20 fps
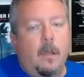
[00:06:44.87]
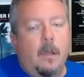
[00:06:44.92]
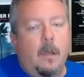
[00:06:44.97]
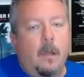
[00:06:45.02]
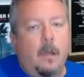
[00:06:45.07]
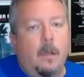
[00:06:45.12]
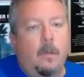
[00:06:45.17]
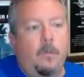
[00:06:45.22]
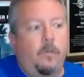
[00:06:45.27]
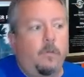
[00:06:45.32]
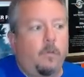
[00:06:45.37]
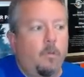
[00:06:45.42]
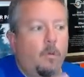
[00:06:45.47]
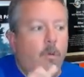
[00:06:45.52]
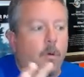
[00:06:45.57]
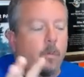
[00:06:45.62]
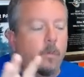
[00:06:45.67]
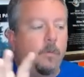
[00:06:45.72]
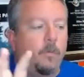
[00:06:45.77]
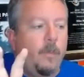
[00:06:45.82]
of
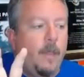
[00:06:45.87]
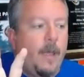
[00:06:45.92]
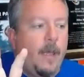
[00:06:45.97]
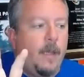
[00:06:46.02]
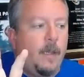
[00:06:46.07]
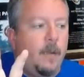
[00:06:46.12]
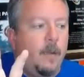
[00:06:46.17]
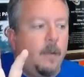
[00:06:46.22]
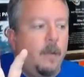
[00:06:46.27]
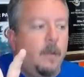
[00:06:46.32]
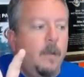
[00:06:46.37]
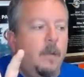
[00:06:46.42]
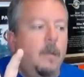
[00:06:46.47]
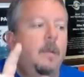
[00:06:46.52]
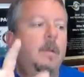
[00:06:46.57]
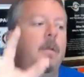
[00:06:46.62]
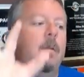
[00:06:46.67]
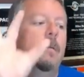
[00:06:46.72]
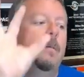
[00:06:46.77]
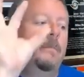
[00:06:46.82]
storms that
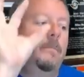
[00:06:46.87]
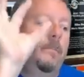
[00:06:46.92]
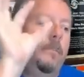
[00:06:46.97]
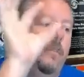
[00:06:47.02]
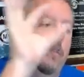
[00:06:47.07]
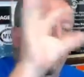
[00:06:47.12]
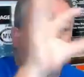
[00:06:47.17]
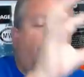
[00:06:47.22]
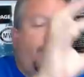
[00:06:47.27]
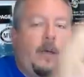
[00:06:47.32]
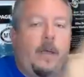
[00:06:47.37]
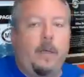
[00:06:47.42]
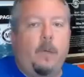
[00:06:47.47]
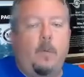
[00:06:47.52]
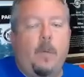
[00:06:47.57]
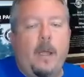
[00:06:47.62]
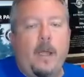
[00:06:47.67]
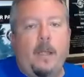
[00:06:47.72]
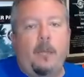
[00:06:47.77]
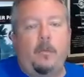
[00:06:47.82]
still find
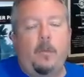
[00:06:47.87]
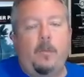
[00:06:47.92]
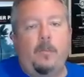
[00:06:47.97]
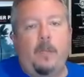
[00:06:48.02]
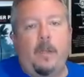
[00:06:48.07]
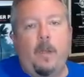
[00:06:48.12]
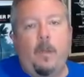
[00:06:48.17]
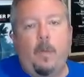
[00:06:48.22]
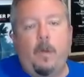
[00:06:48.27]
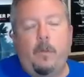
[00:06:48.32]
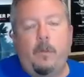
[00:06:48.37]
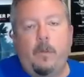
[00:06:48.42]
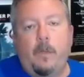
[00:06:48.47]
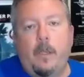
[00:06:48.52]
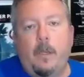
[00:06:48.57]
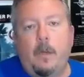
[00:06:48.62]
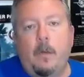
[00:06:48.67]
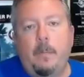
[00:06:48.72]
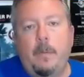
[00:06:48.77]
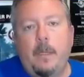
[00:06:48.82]
a way, especially in that Western
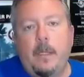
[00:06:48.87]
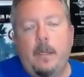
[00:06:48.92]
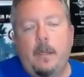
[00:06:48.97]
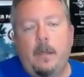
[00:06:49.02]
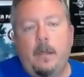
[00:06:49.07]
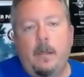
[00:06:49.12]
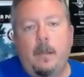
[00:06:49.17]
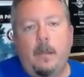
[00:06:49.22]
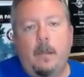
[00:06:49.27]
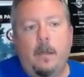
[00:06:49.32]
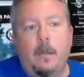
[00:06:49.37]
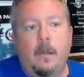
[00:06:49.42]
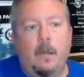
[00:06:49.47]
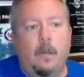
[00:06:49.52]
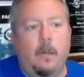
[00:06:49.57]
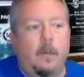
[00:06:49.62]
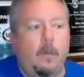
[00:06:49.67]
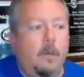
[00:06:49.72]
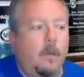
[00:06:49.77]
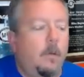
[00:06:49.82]
Caribbean and
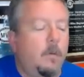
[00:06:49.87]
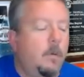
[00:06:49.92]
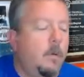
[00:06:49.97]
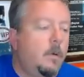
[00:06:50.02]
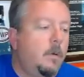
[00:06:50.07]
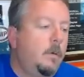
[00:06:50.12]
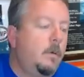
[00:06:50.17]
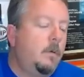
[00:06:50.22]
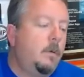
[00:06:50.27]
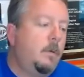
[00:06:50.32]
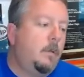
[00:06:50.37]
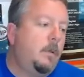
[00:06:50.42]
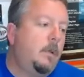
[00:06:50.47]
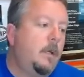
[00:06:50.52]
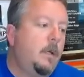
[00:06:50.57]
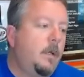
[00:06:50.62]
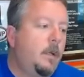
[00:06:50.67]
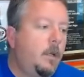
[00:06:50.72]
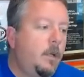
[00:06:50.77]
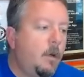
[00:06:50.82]
lower
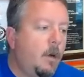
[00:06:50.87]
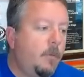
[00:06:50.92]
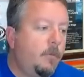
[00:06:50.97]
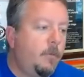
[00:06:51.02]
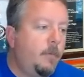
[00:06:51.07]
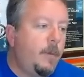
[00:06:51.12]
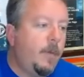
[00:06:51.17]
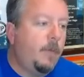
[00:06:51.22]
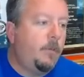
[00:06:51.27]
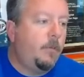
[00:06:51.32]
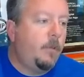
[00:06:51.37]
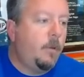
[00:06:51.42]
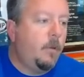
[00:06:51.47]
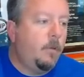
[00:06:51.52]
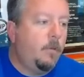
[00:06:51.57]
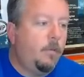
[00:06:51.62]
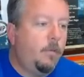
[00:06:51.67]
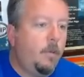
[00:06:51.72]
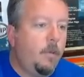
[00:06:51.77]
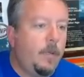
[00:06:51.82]
Gulf of
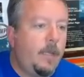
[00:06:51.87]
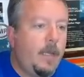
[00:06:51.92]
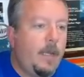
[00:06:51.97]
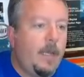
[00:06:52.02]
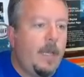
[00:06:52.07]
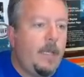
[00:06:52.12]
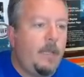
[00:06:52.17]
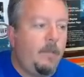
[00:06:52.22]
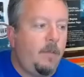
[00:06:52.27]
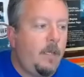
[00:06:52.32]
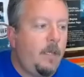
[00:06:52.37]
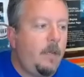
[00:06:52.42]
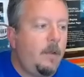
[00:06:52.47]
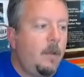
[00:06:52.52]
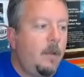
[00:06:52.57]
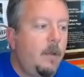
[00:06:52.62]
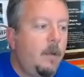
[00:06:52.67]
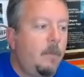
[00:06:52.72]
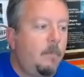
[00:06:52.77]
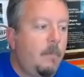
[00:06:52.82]
Mexico. So again,
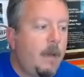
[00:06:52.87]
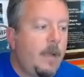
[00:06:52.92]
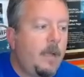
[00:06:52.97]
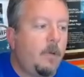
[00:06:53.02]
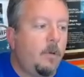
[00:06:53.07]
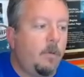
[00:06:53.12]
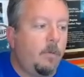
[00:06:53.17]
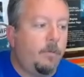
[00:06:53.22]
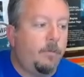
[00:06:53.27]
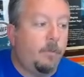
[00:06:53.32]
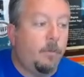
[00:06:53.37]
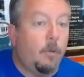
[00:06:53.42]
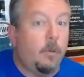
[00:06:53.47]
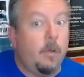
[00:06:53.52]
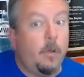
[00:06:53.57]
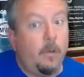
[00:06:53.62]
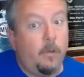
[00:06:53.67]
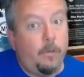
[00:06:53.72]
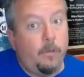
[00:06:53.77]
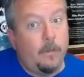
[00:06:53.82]
18, Michael and
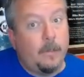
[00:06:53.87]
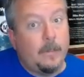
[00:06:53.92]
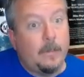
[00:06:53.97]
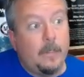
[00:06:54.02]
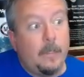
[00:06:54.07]
Florence,